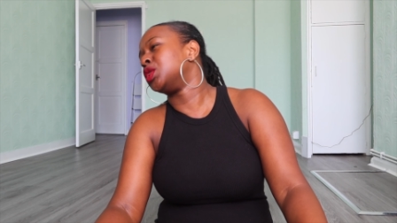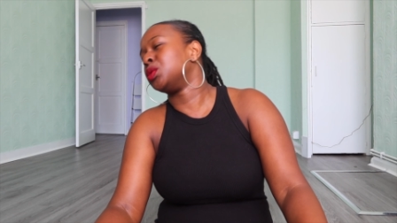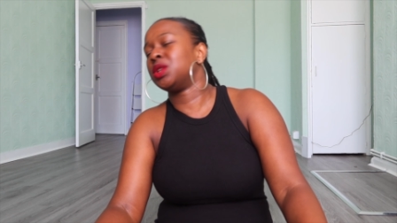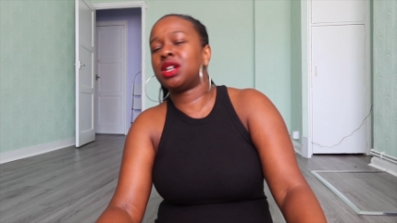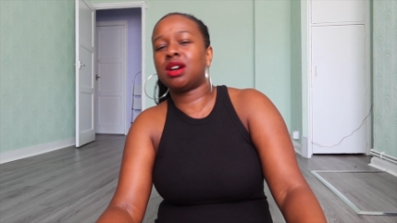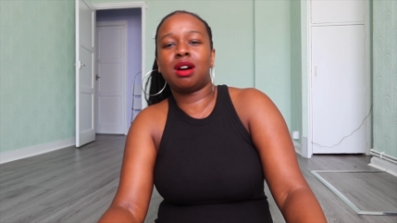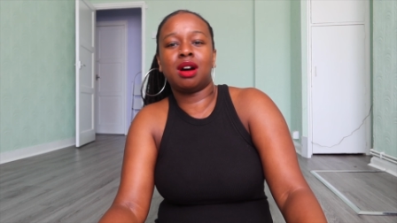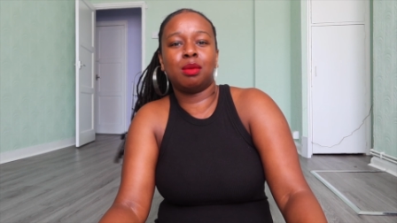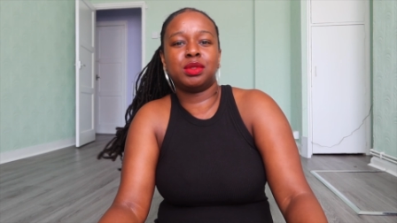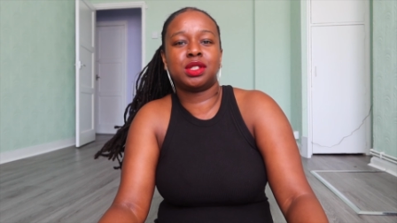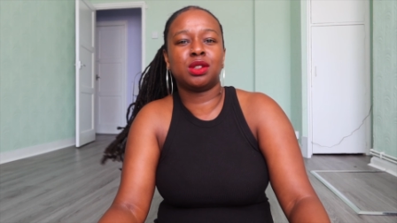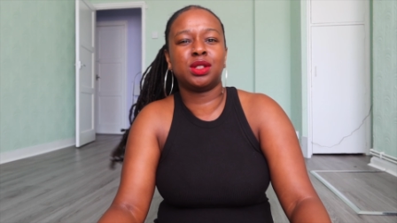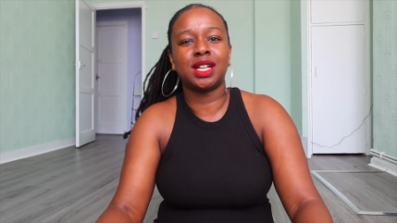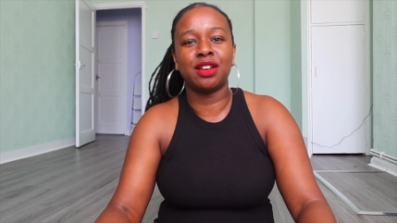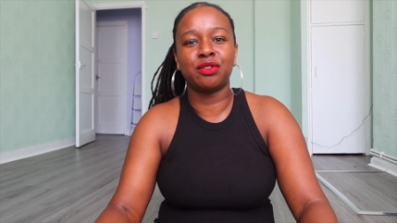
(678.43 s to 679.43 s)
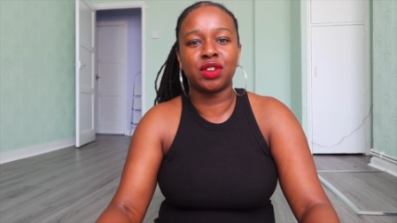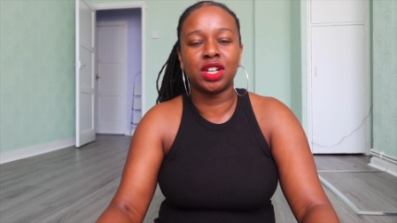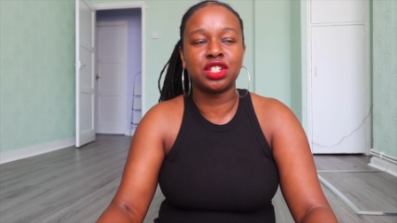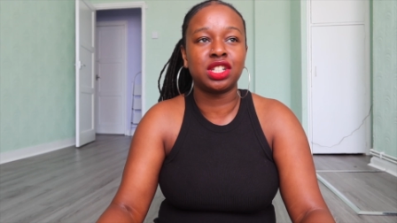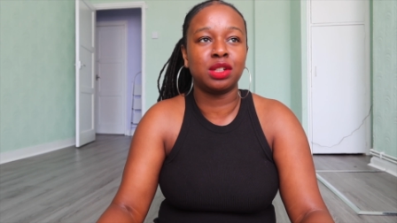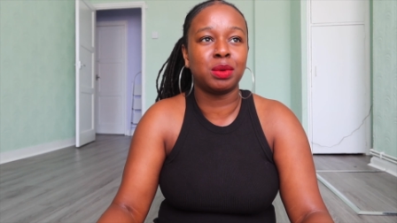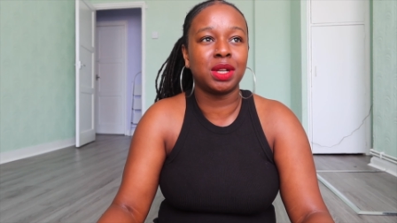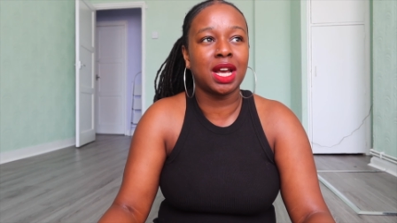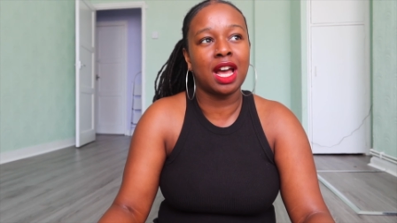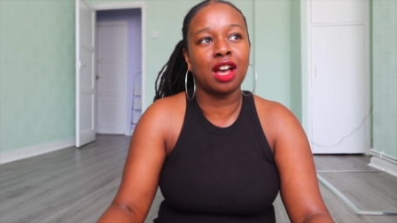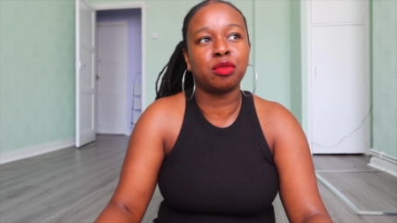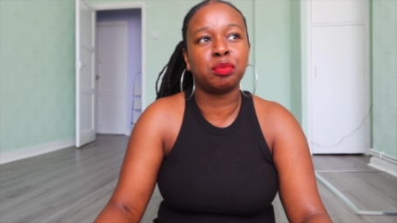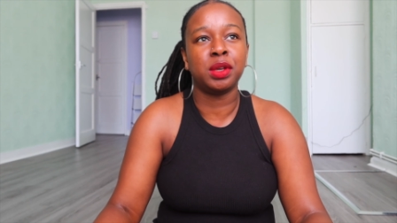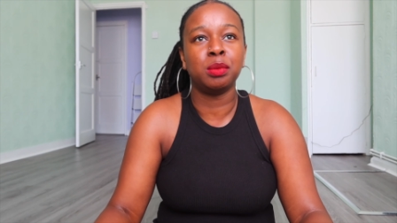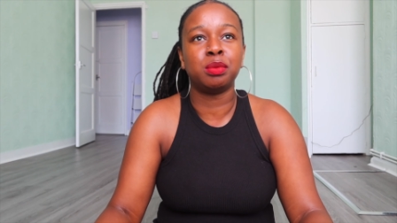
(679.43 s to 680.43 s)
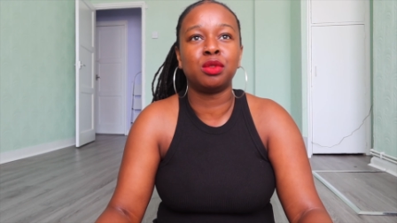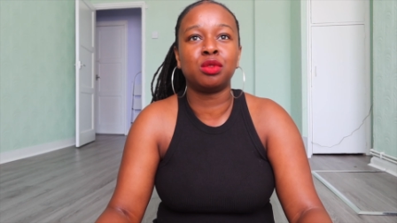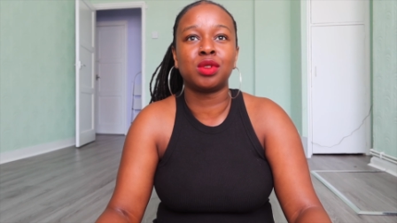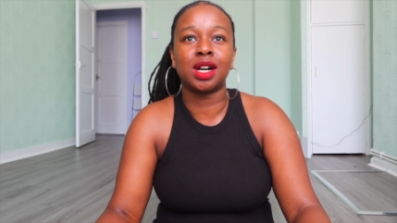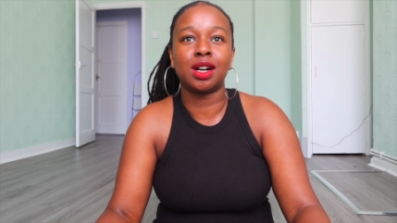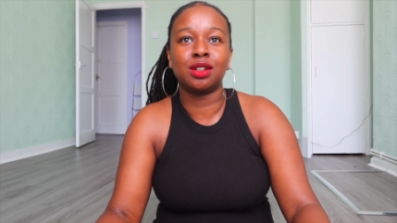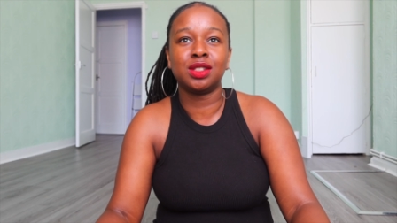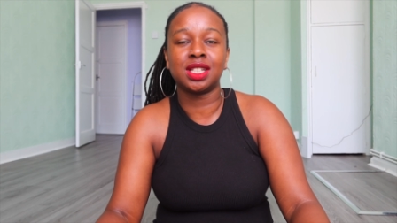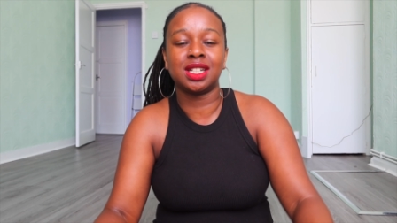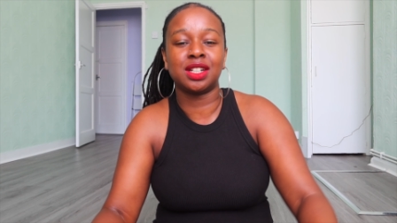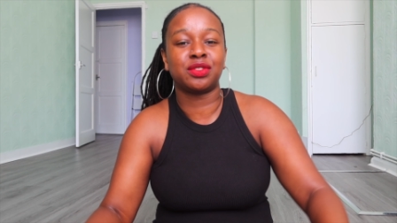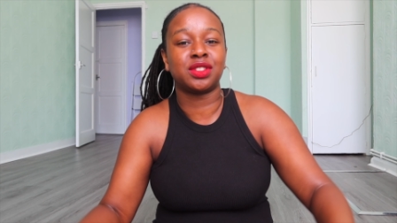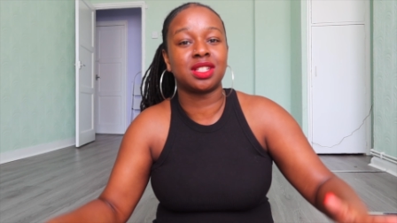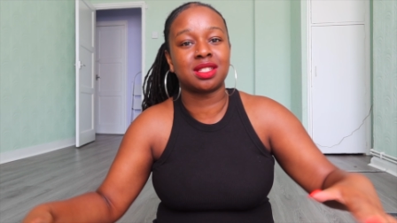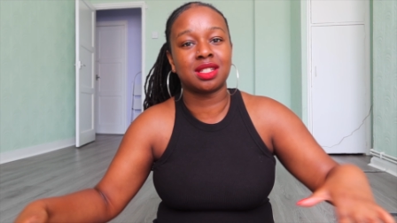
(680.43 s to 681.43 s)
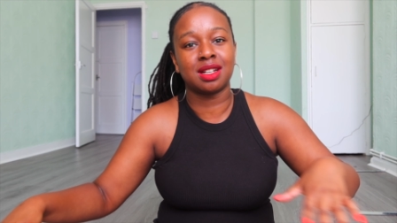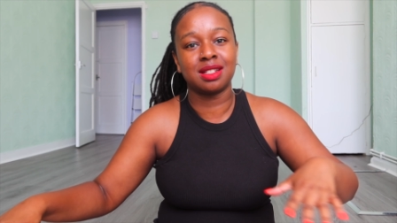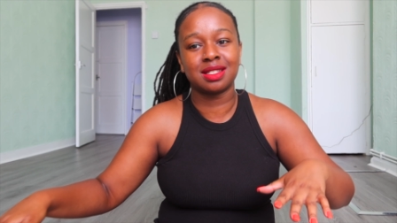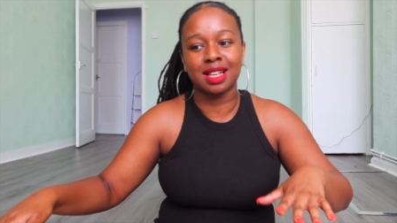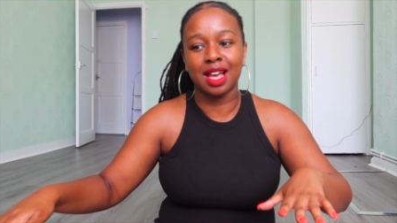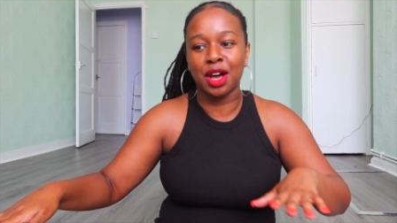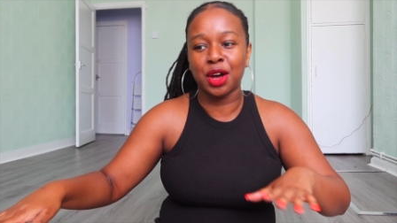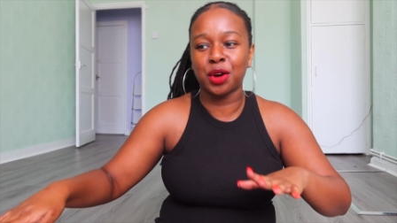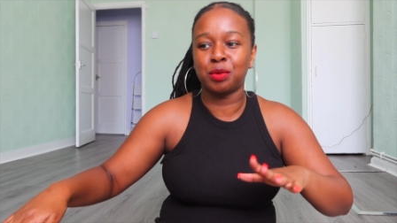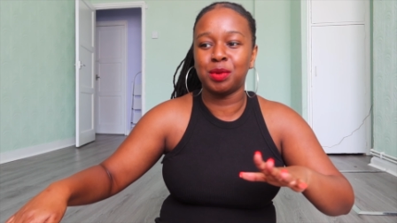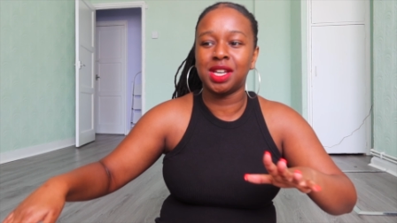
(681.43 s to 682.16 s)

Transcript: doing it up so that eventually when I have people around and if the sun's out,